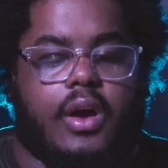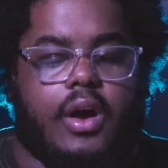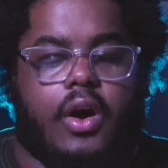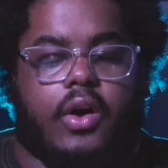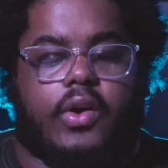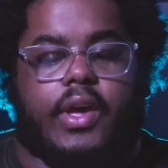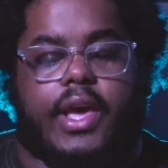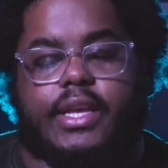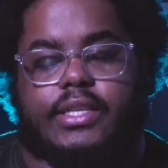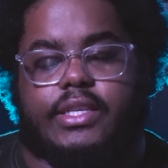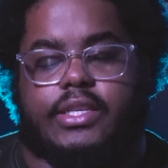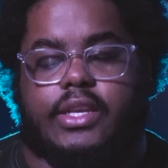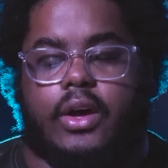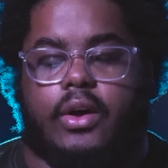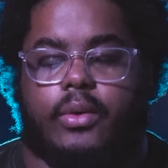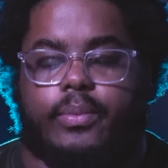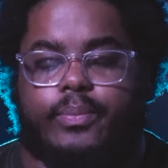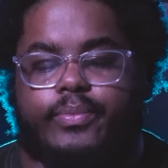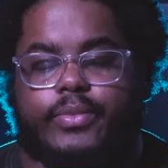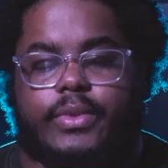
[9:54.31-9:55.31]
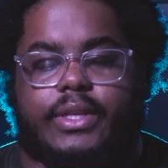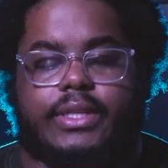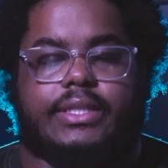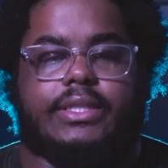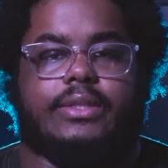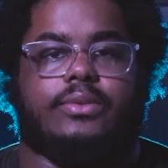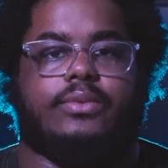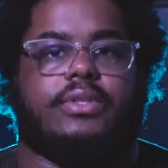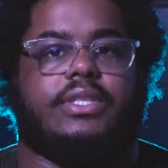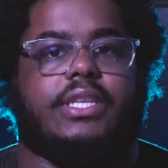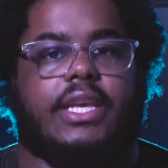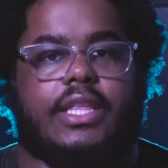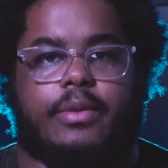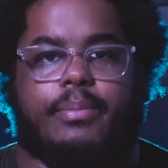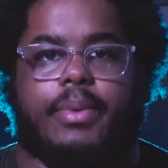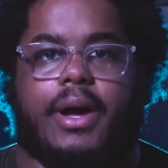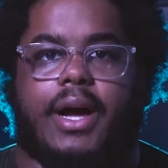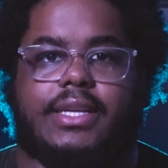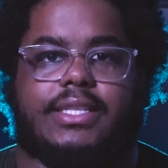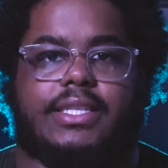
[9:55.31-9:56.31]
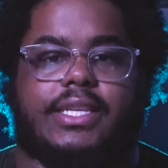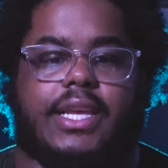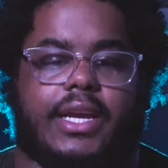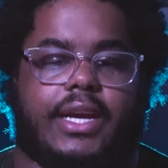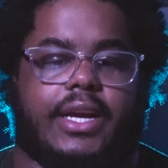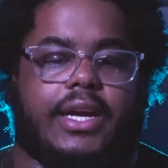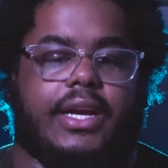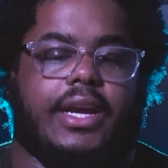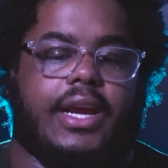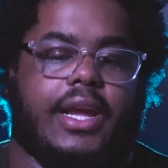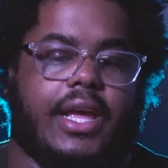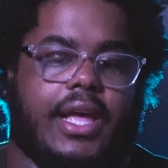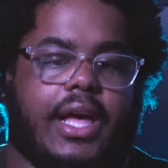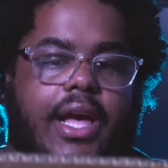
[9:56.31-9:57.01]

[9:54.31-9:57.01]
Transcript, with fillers: Okay, so see the box here.